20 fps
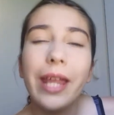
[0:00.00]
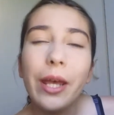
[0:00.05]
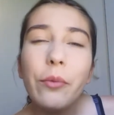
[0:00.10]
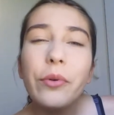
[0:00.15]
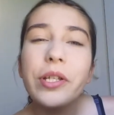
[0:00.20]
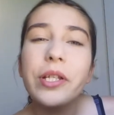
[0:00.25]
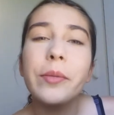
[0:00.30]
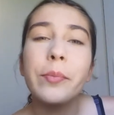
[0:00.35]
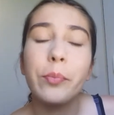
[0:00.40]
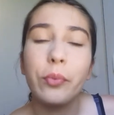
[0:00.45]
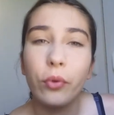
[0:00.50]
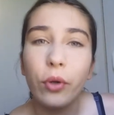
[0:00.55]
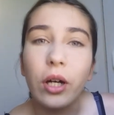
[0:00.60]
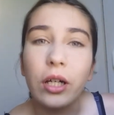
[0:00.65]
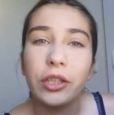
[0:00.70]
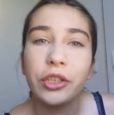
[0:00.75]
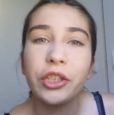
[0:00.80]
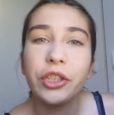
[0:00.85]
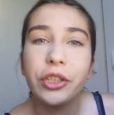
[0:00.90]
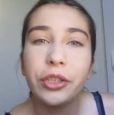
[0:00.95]
There was a
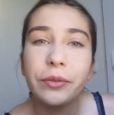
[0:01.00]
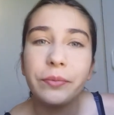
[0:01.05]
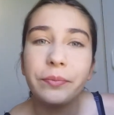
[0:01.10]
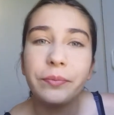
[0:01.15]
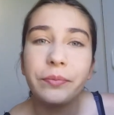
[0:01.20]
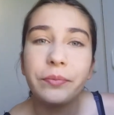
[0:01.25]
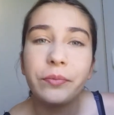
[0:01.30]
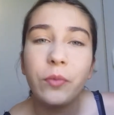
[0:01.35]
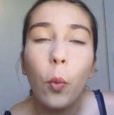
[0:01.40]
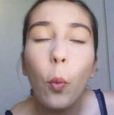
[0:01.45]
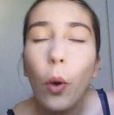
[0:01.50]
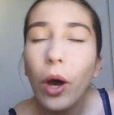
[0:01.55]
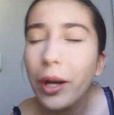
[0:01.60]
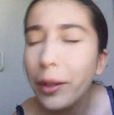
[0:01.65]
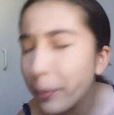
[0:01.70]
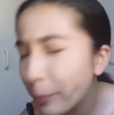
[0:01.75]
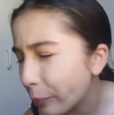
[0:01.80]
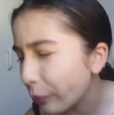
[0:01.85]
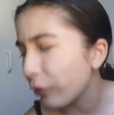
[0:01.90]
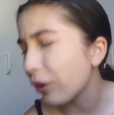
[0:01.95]
brush,
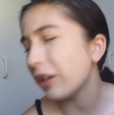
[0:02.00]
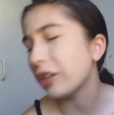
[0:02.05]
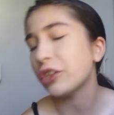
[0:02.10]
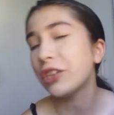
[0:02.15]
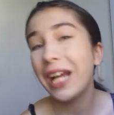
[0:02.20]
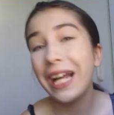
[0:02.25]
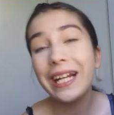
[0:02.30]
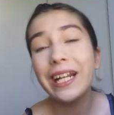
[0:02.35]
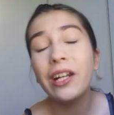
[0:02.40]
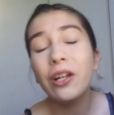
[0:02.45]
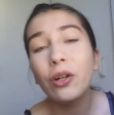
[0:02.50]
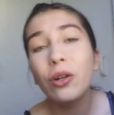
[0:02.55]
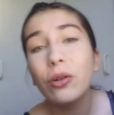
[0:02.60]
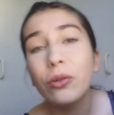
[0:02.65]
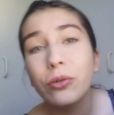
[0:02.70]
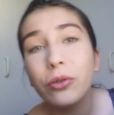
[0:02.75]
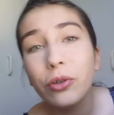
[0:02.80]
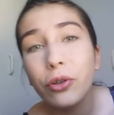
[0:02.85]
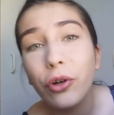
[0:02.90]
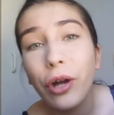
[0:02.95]
one brush, and it
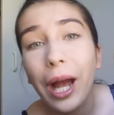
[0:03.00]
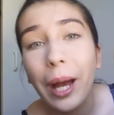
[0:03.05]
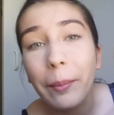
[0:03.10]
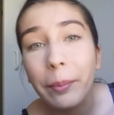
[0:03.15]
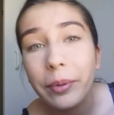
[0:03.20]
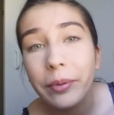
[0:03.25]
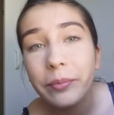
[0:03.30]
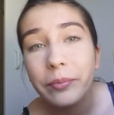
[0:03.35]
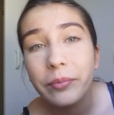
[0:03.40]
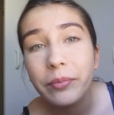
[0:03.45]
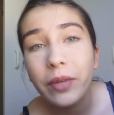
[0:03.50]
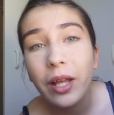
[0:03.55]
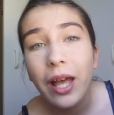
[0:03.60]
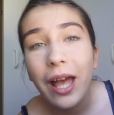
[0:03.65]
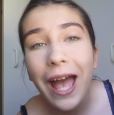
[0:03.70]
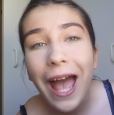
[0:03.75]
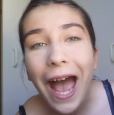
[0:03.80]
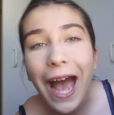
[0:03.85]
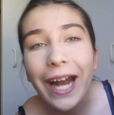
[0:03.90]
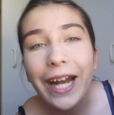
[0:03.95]
looked crap,
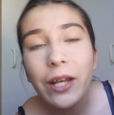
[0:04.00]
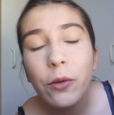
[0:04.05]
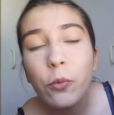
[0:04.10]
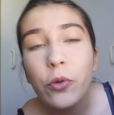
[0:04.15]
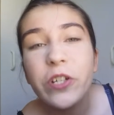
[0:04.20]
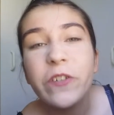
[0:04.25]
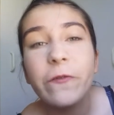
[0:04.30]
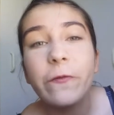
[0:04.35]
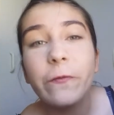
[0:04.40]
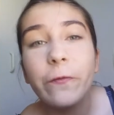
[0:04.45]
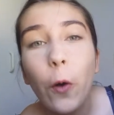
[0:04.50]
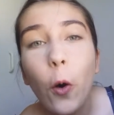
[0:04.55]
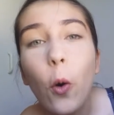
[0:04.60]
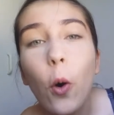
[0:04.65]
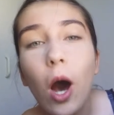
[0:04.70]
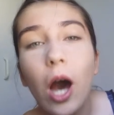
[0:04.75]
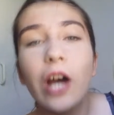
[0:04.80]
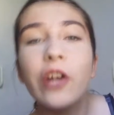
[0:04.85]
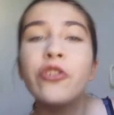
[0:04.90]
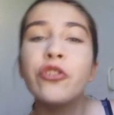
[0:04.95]
and it was
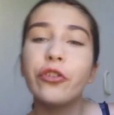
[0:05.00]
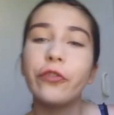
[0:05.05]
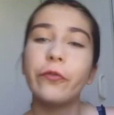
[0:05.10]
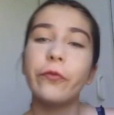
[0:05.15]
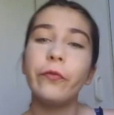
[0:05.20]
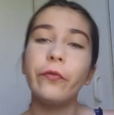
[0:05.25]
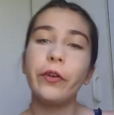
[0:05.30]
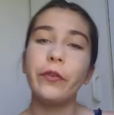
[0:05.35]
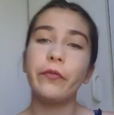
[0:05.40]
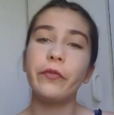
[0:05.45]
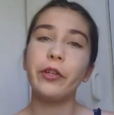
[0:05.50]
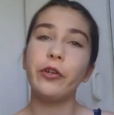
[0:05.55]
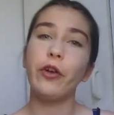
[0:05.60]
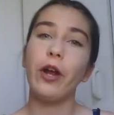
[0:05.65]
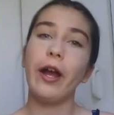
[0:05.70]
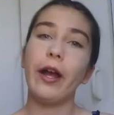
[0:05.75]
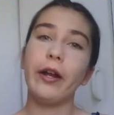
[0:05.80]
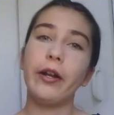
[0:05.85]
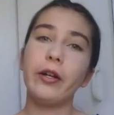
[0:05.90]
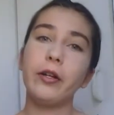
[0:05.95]
450
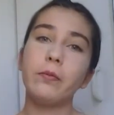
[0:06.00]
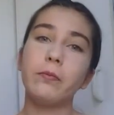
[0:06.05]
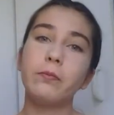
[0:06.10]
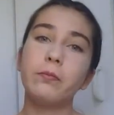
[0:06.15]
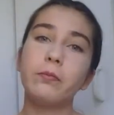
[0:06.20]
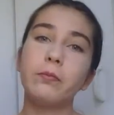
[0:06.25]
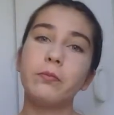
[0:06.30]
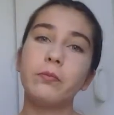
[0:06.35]
rand.